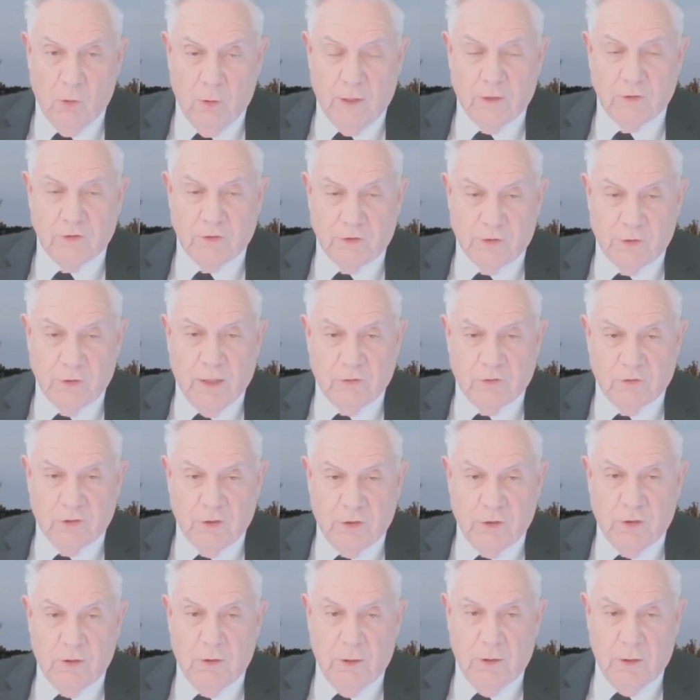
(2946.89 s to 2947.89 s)
That's that's
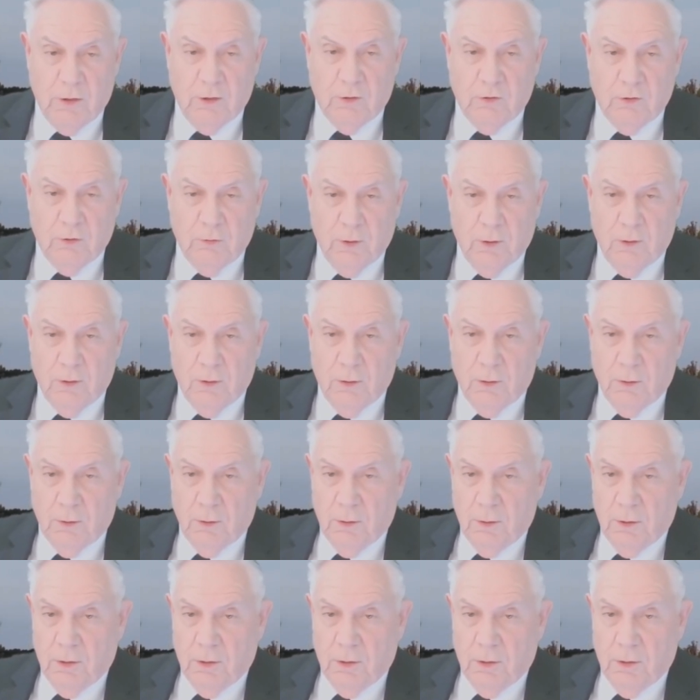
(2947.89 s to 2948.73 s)
in in uh,